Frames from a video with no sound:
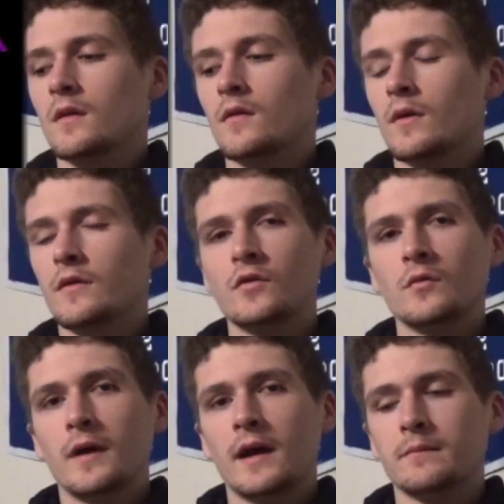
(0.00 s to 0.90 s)

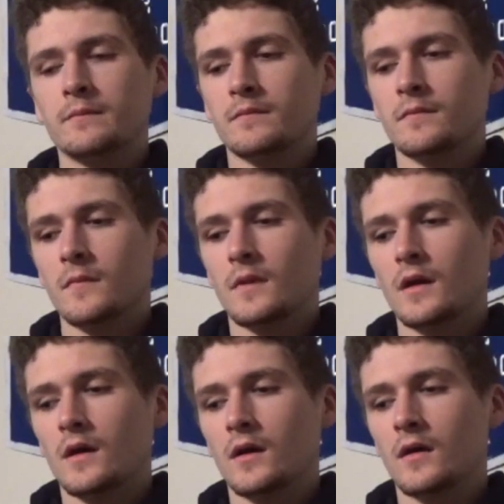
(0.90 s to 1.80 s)
Reginald Patton.
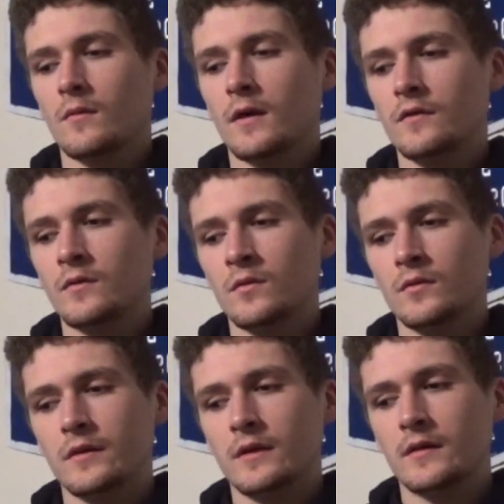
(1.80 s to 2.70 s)

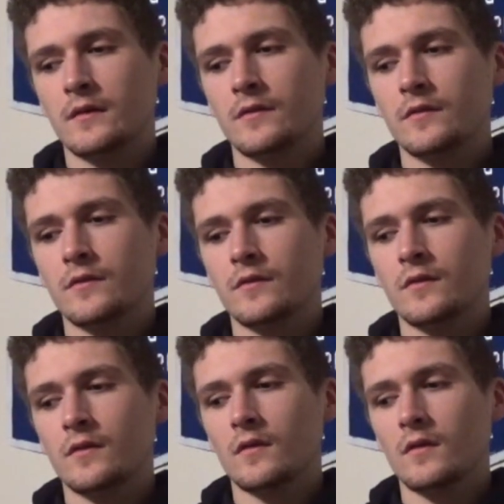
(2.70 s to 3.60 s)
Reginald is
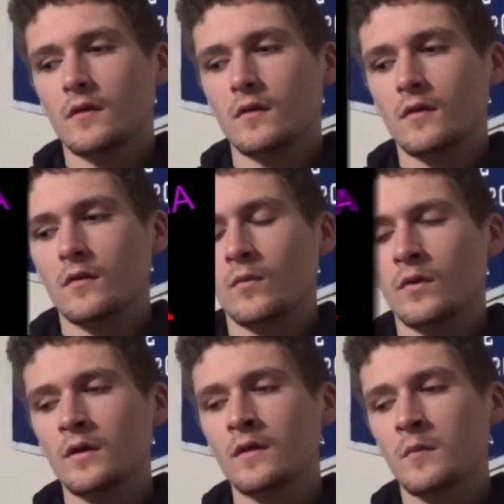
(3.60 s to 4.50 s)

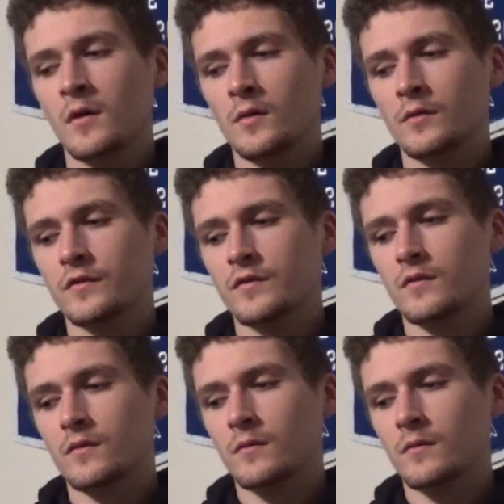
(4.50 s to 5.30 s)
one of the most,